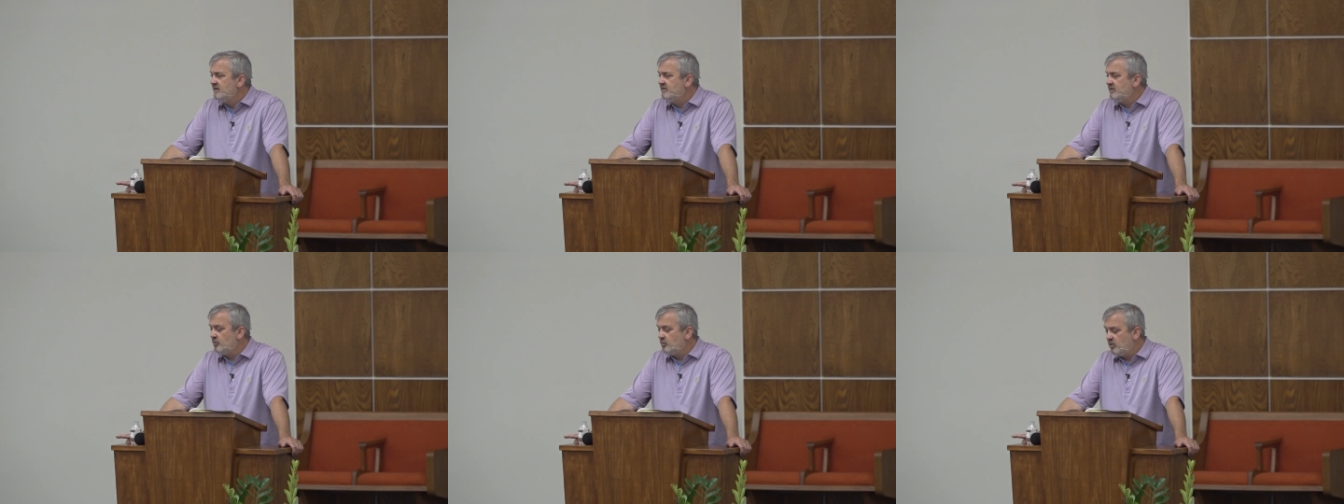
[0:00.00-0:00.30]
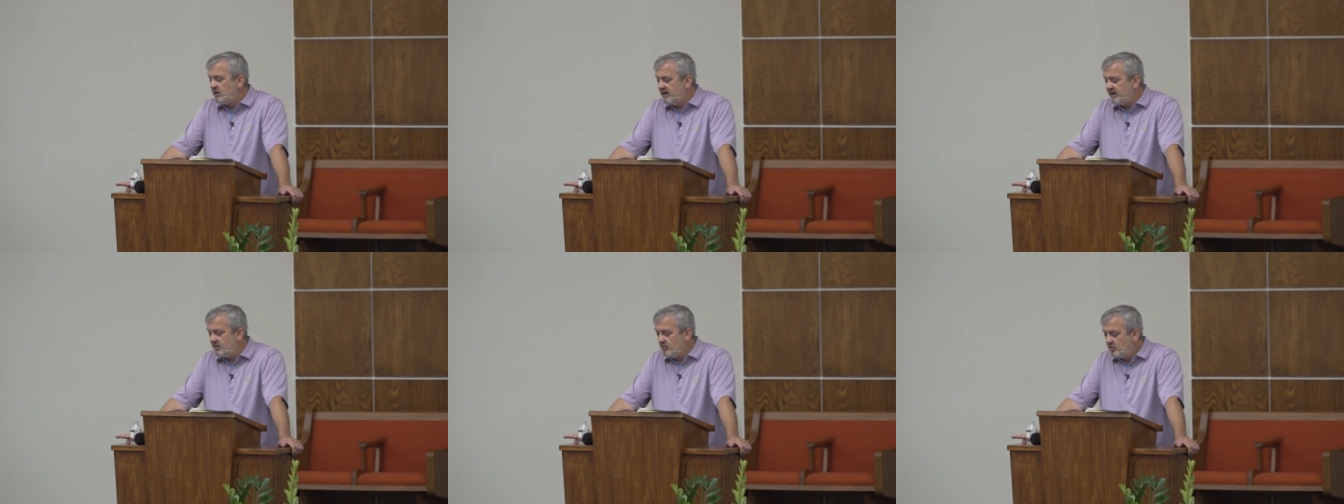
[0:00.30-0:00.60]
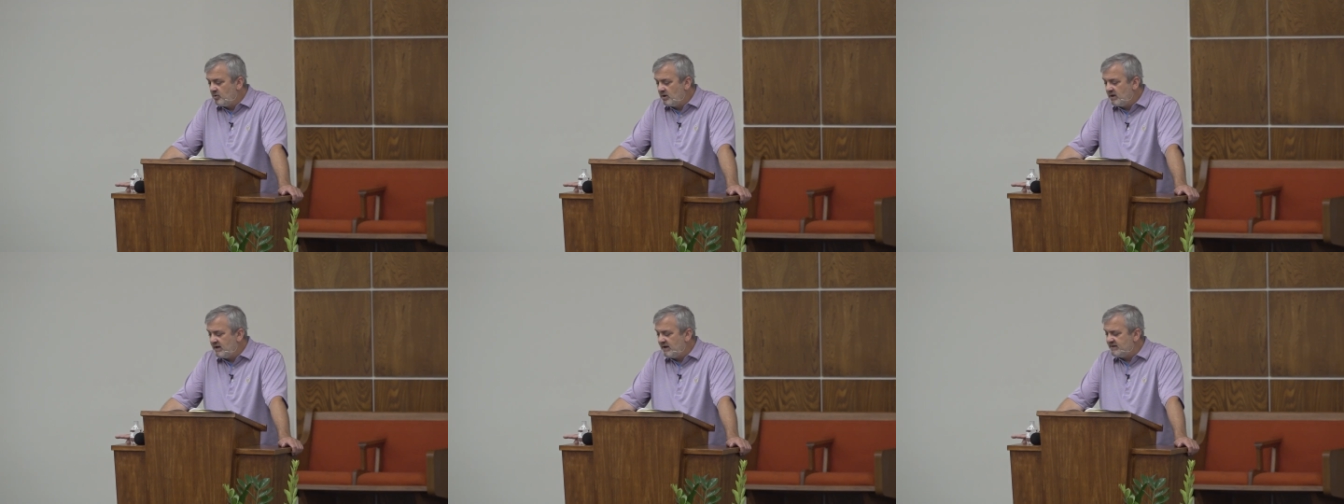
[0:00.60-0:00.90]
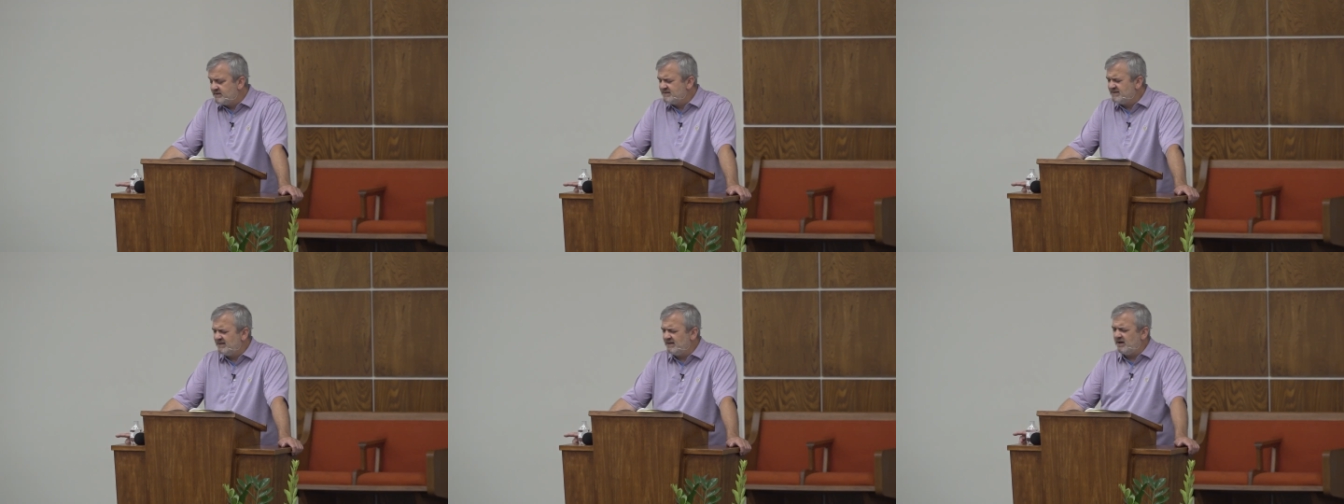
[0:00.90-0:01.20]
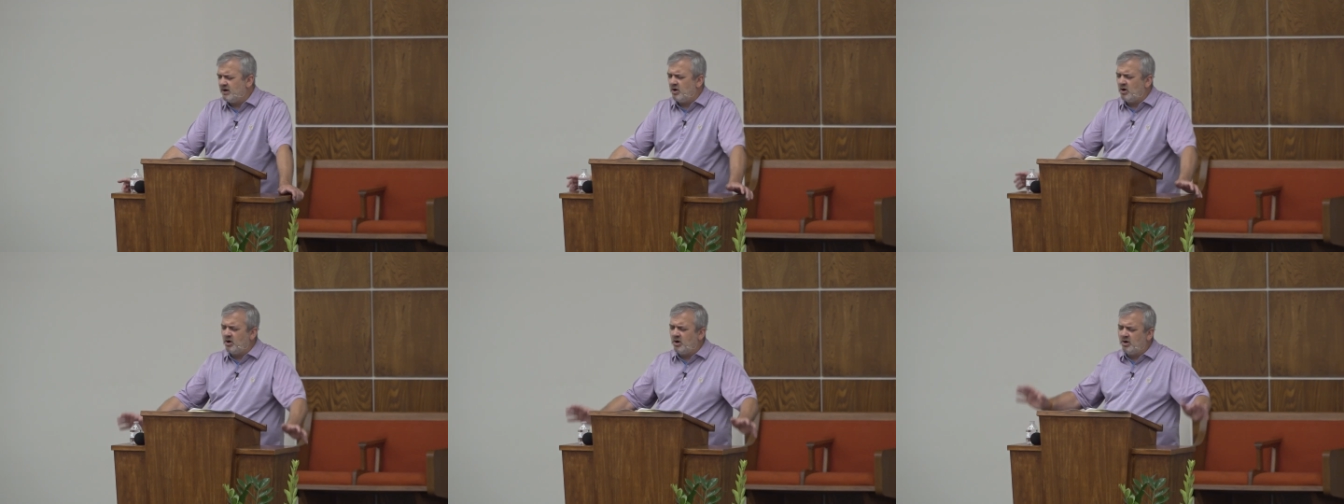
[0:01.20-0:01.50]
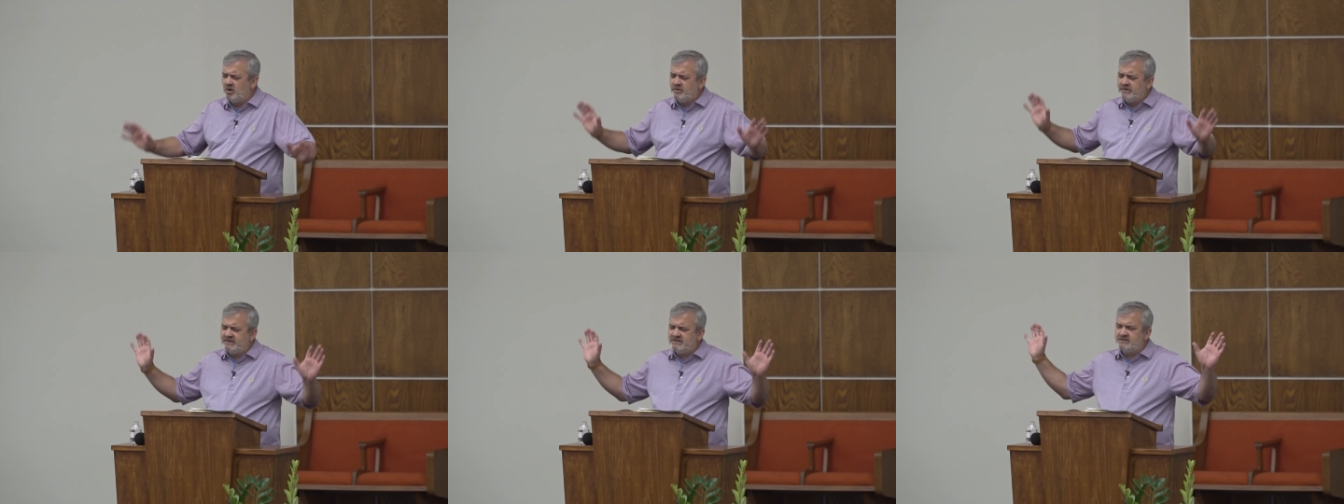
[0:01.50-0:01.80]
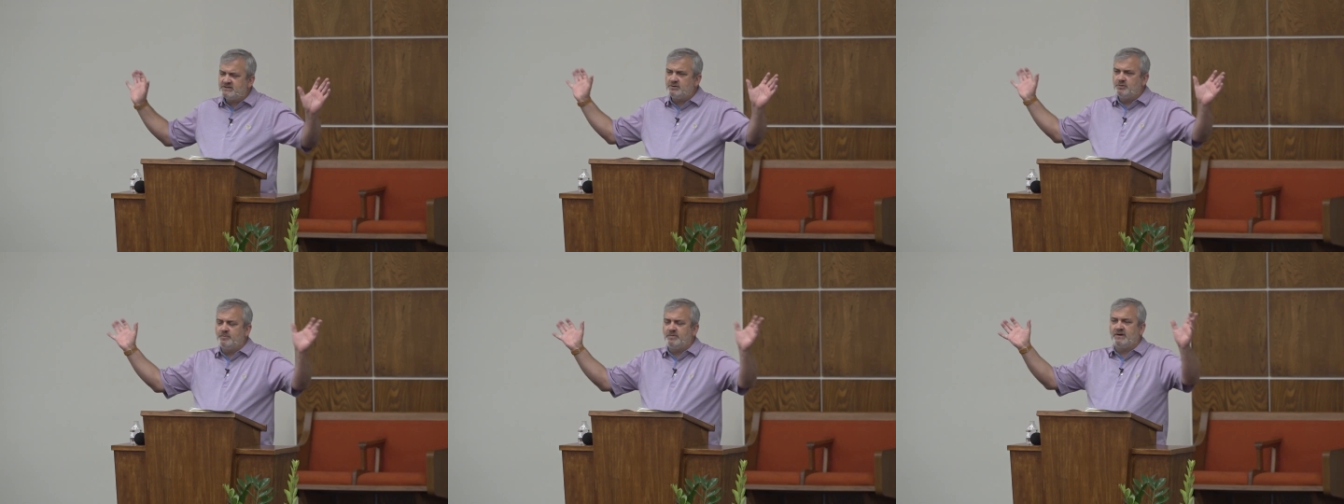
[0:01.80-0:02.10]
for what it was that all these
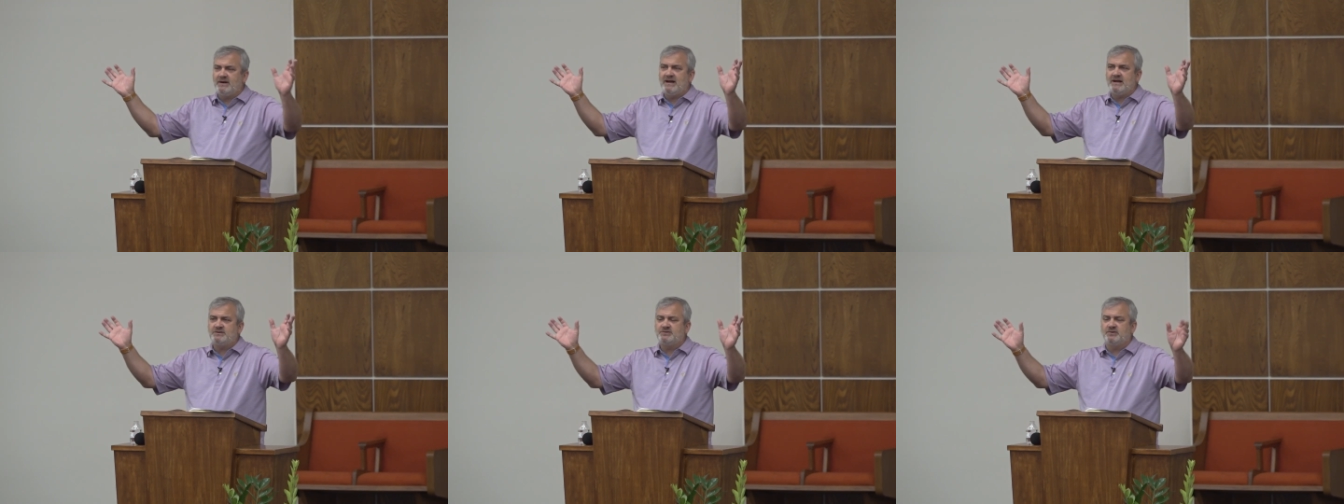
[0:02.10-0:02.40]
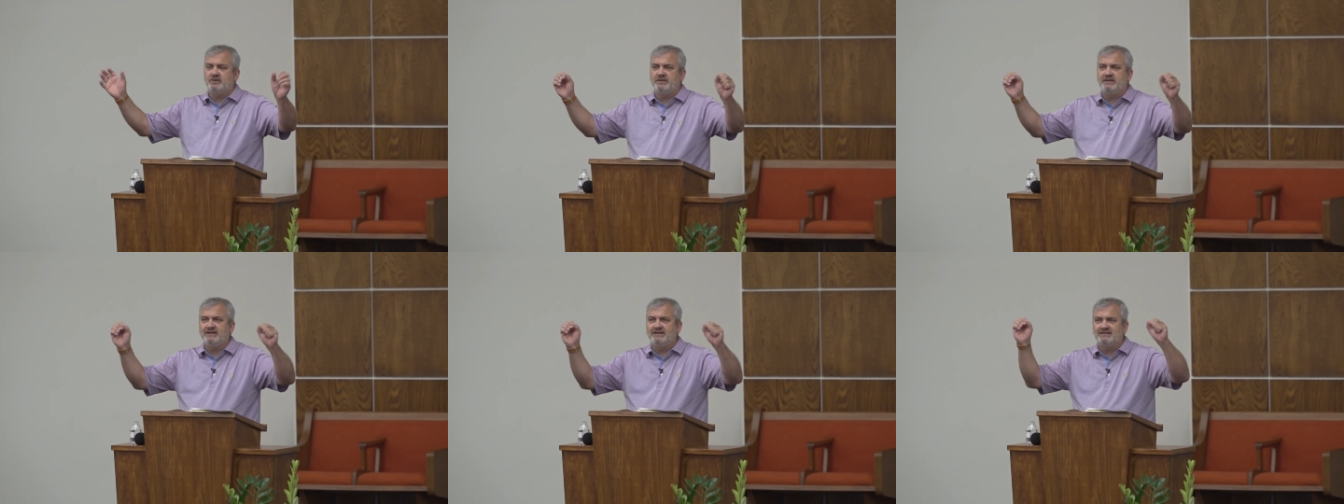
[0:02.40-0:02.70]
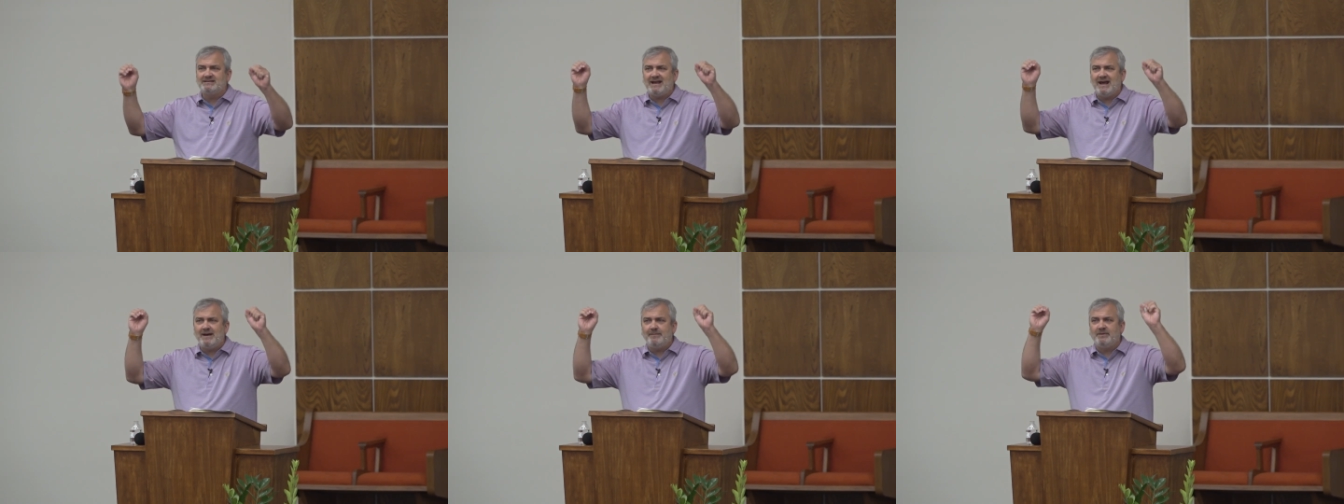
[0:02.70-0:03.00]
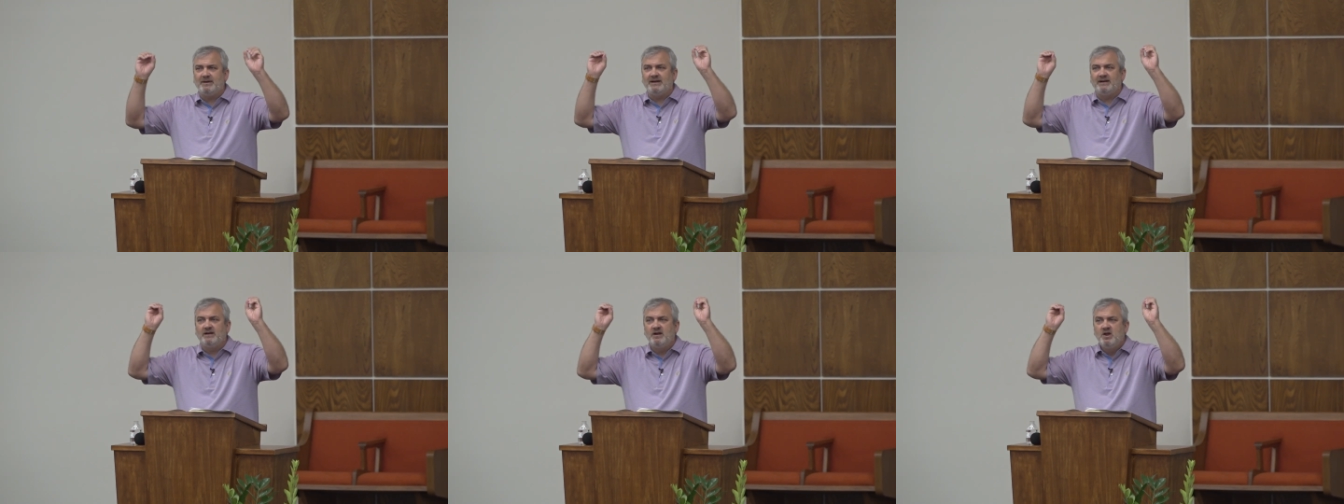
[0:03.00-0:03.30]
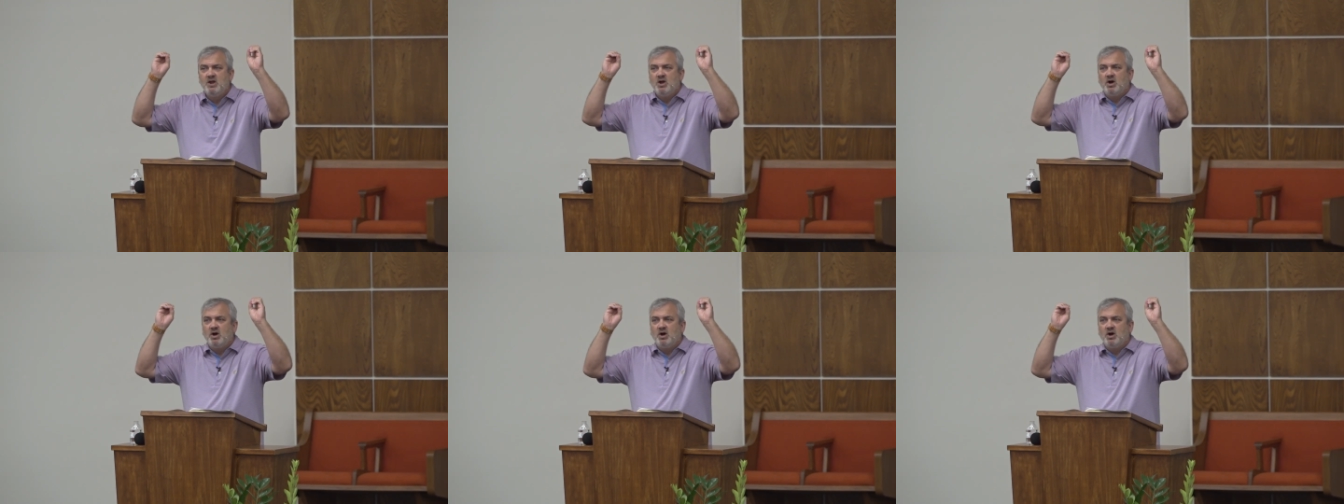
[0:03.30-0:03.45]
supernatural things happening